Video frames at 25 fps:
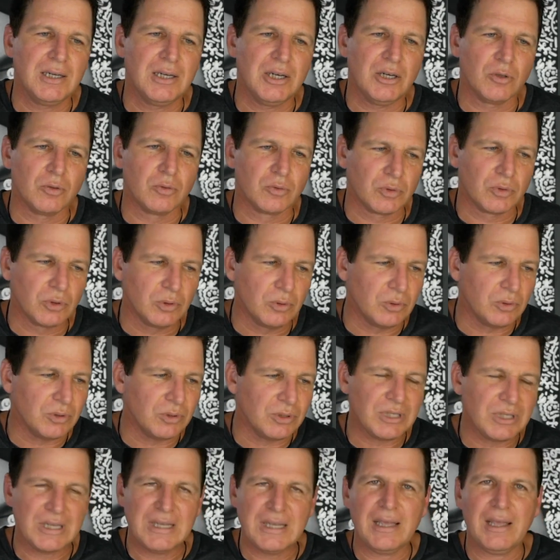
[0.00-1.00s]

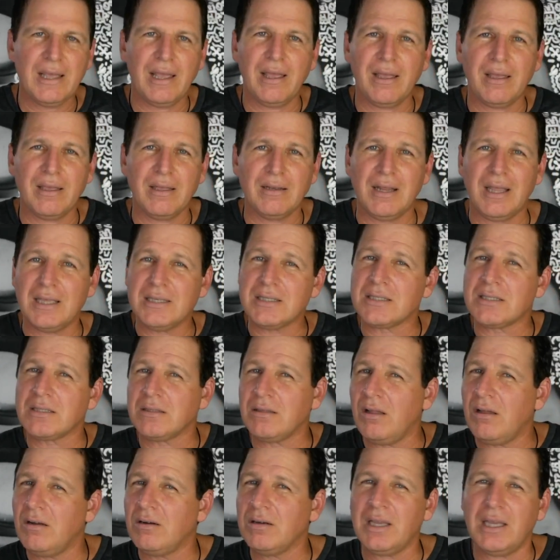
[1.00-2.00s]
rules. And as
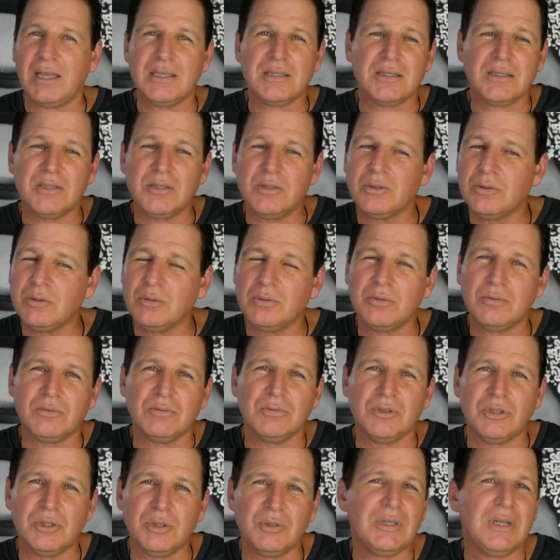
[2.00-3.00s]
long as you
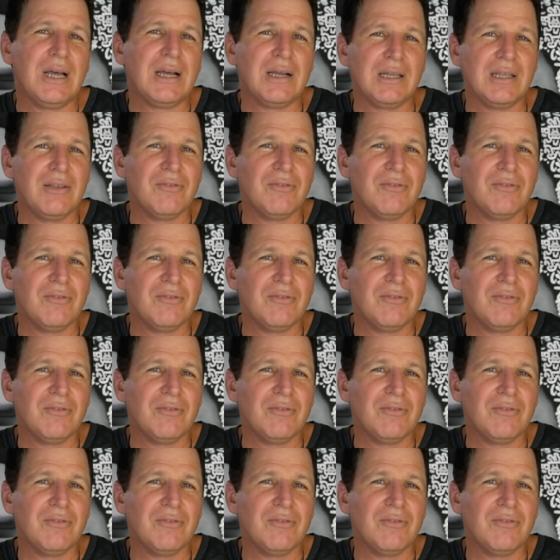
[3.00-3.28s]
do not,